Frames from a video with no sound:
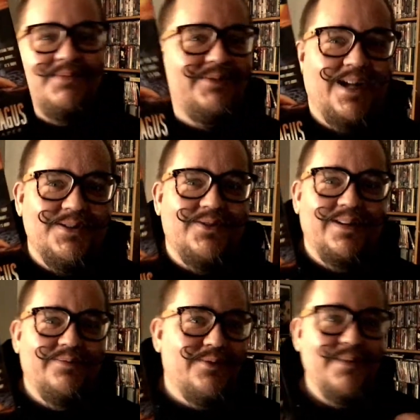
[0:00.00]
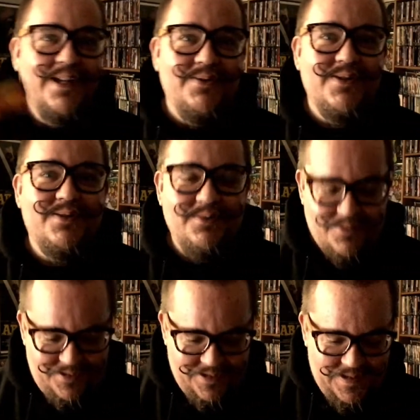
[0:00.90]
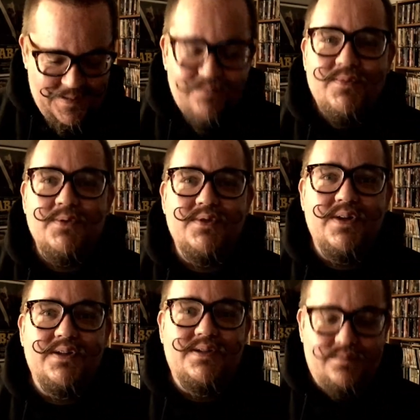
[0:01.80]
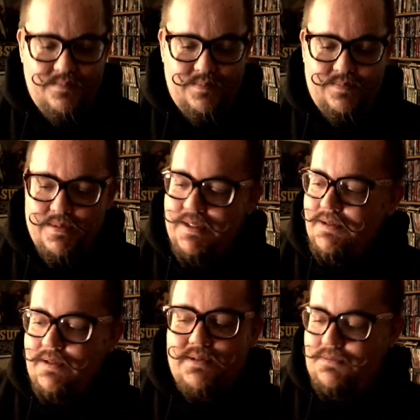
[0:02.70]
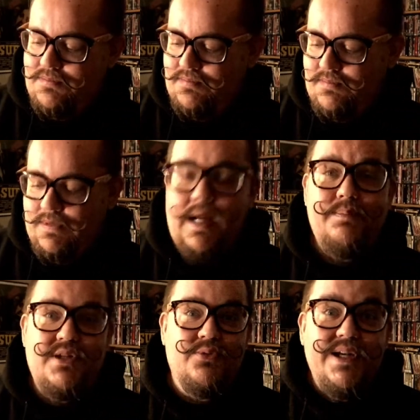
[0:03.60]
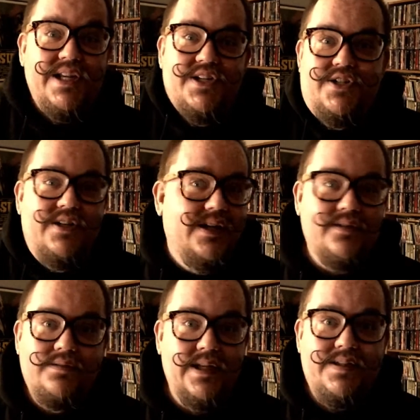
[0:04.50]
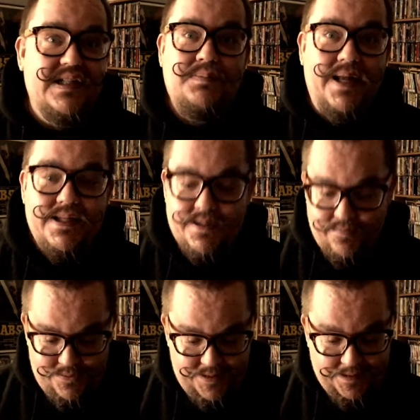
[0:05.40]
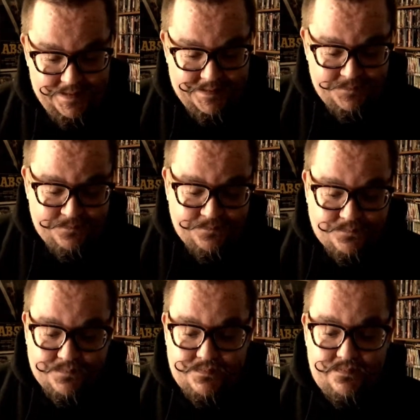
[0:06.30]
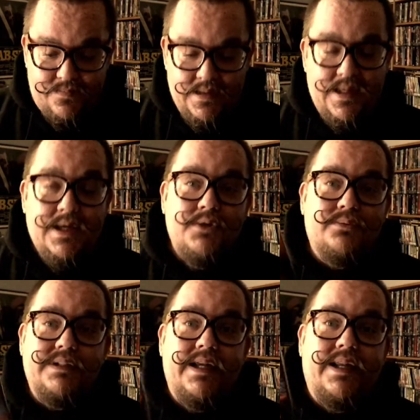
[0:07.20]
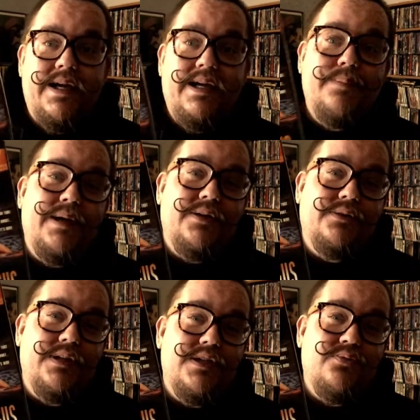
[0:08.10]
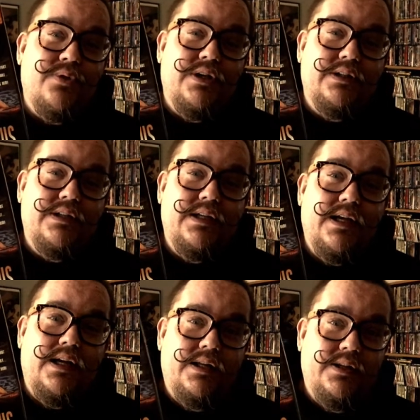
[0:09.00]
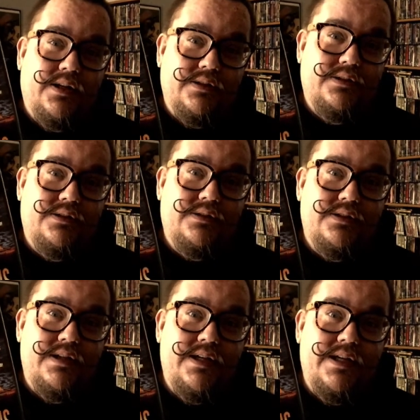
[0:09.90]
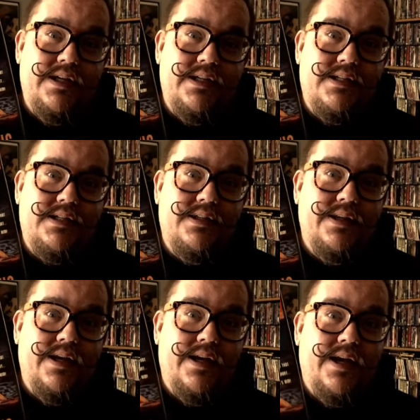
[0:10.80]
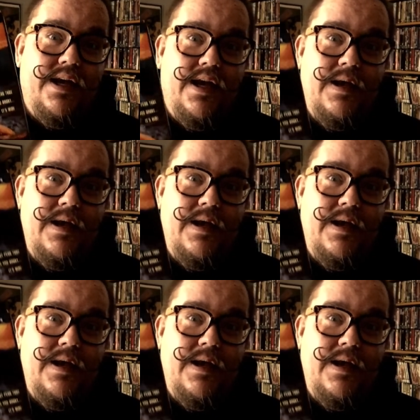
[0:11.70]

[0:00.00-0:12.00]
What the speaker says: pronounce, really, for me, who's not... I'm Swedish, you know, that explains everything. What I like about this one a lot is the